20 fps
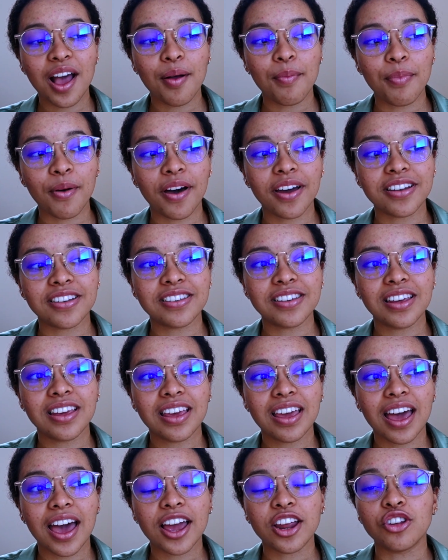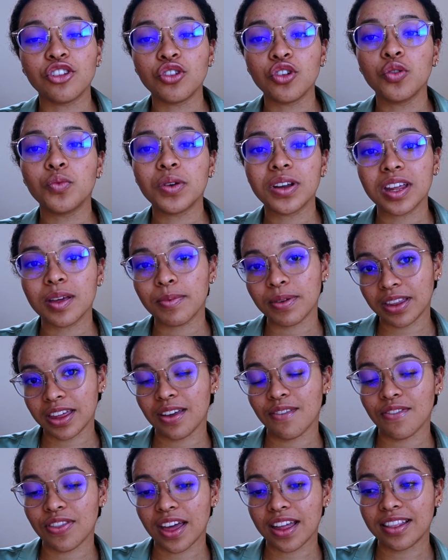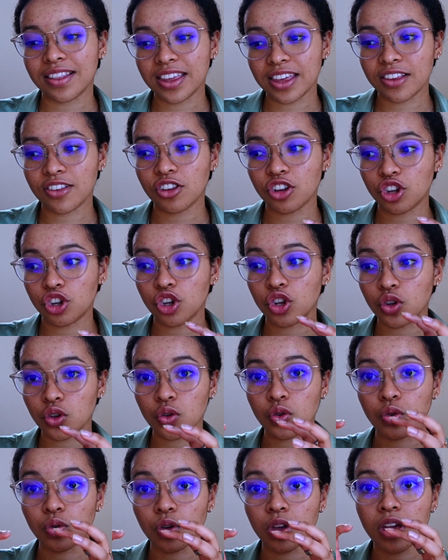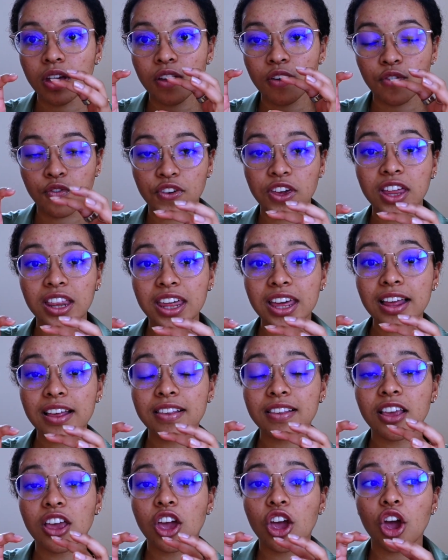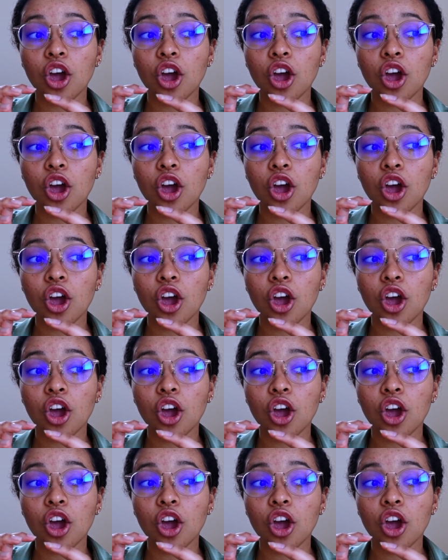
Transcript: but I do really believe that these two feelings